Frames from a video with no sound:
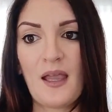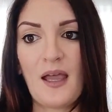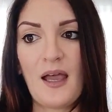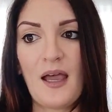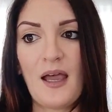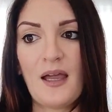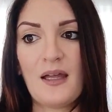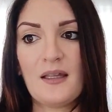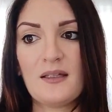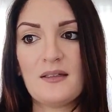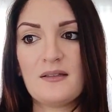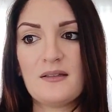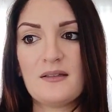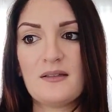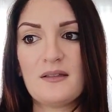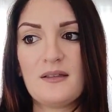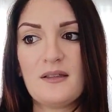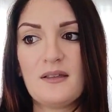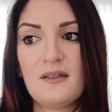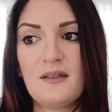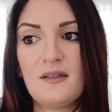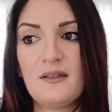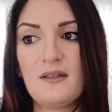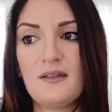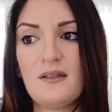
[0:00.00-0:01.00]
and
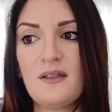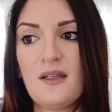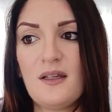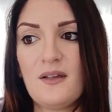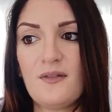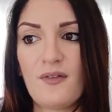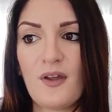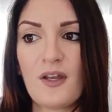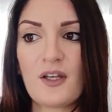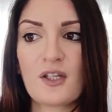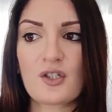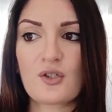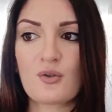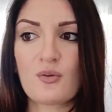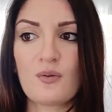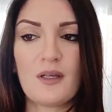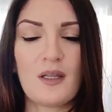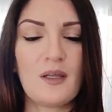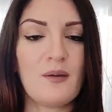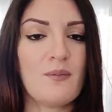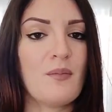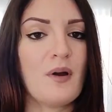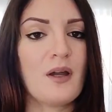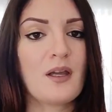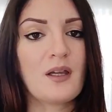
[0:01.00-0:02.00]

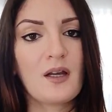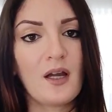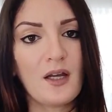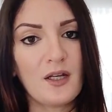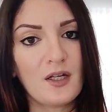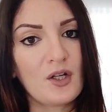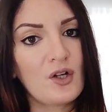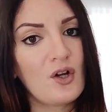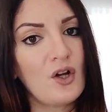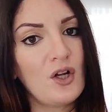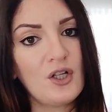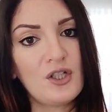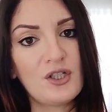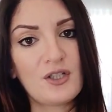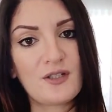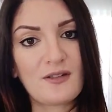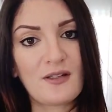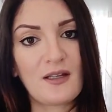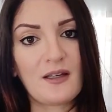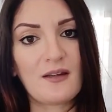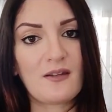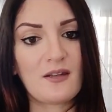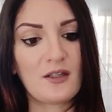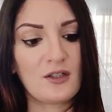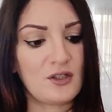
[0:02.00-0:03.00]
eventually my gynecologist
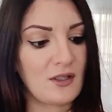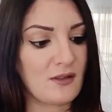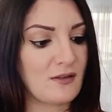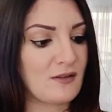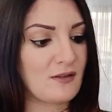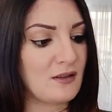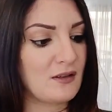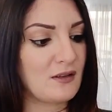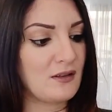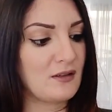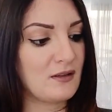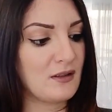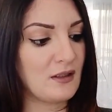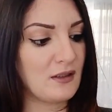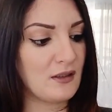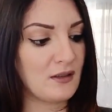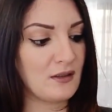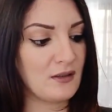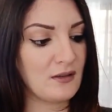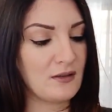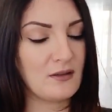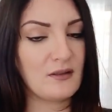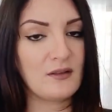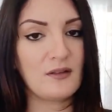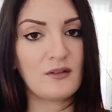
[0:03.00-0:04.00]
had suggested
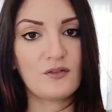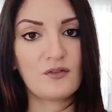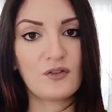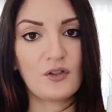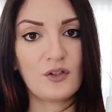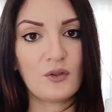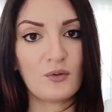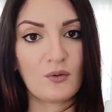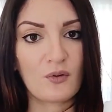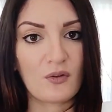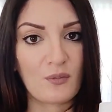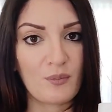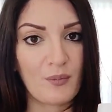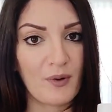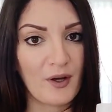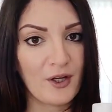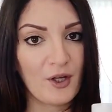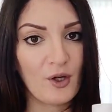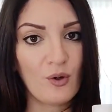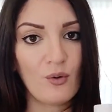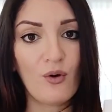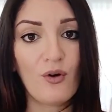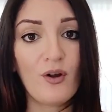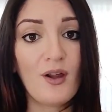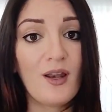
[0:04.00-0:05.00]
to use
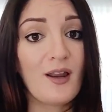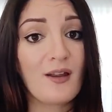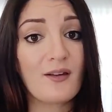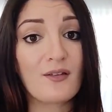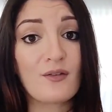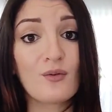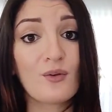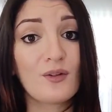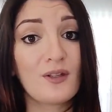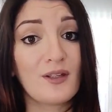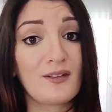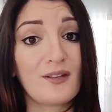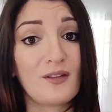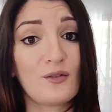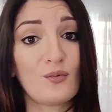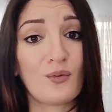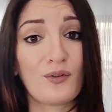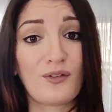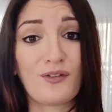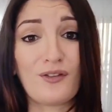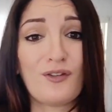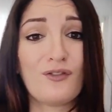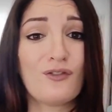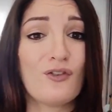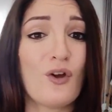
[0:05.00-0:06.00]
bio oil. I saw that it
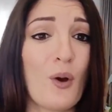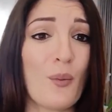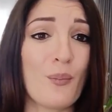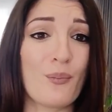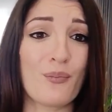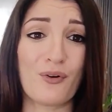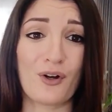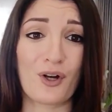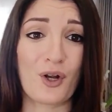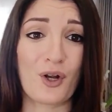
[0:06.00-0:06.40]
was the top